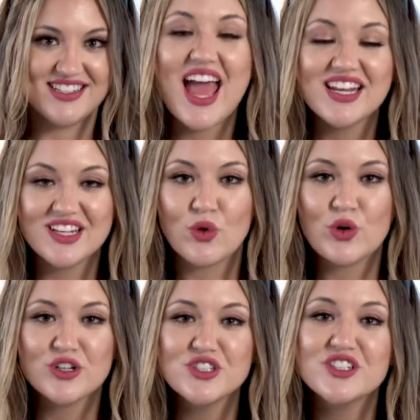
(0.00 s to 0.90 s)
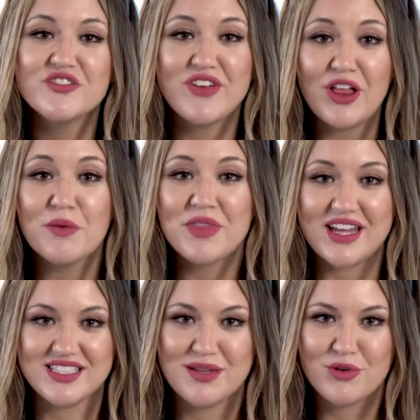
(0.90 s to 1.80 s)
And in order to develop
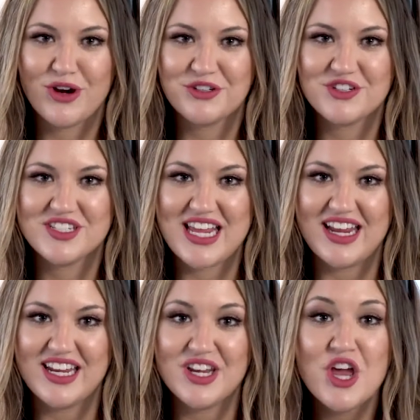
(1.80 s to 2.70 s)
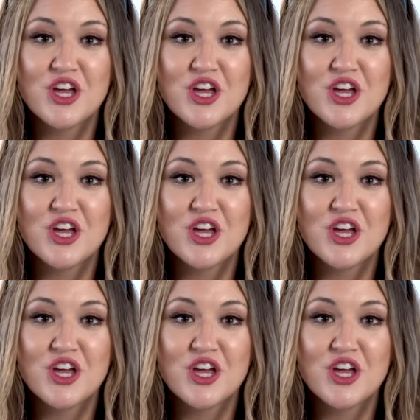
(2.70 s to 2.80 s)
that deeper understanding,